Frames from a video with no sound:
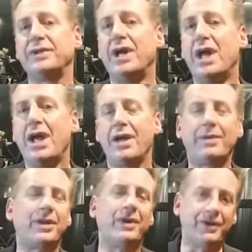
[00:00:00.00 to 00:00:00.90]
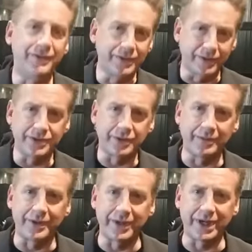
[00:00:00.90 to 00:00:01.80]
And by the way, if you go to
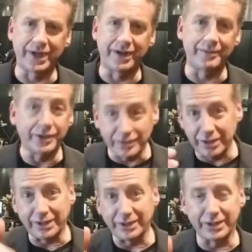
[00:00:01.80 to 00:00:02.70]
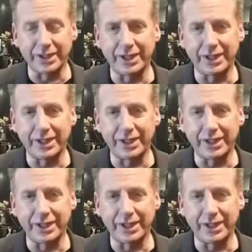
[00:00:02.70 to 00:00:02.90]
joelbauer.com or you click on the link,